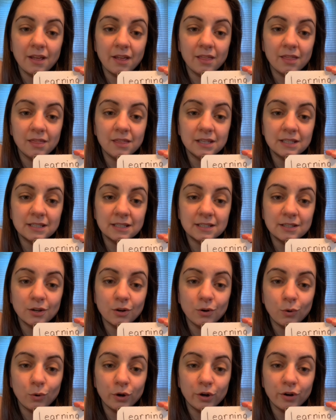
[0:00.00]
This is a
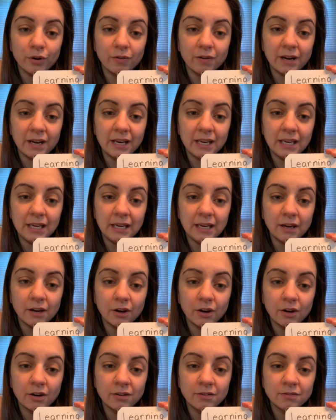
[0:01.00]
corner right
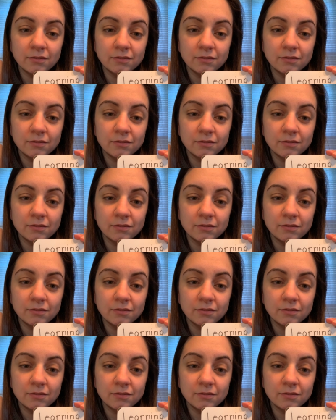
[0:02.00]
here.